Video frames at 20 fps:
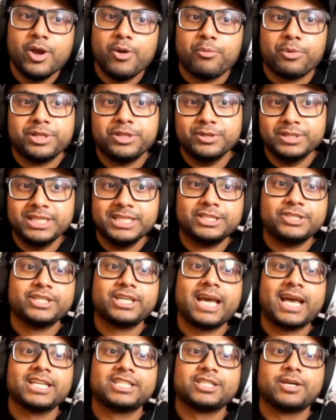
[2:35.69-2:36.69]
when you need to
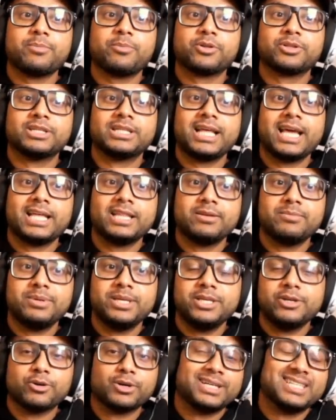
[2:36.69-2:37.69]
catch up on an
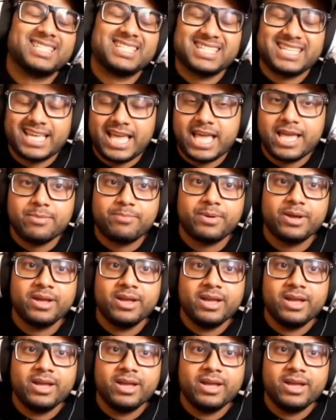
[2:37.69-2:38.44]
enemy or escape